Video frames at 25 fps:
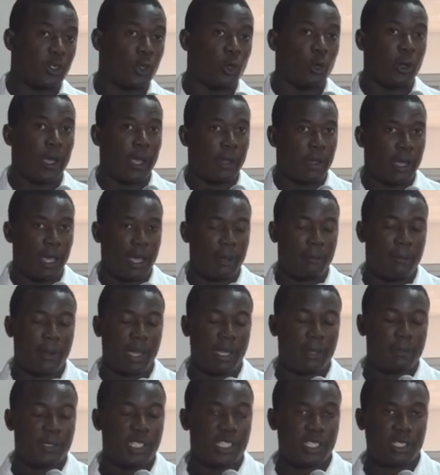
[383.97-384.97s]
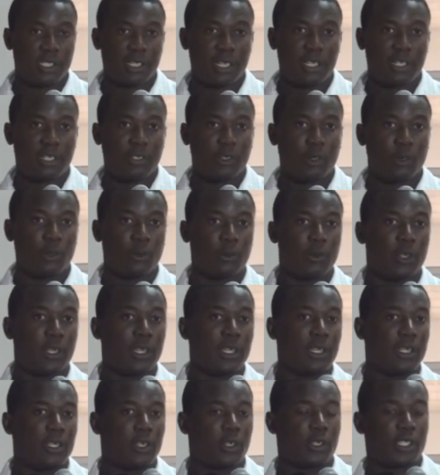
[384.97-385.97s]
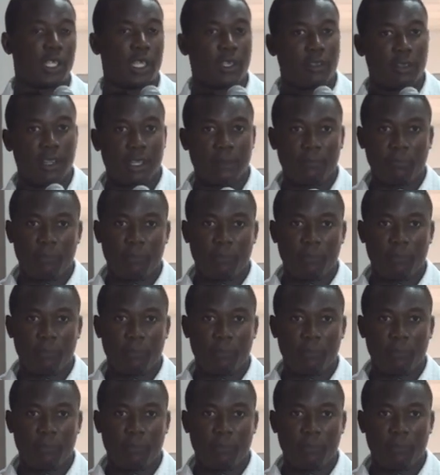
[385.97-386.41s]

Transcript: So I'm interested in the thing of that.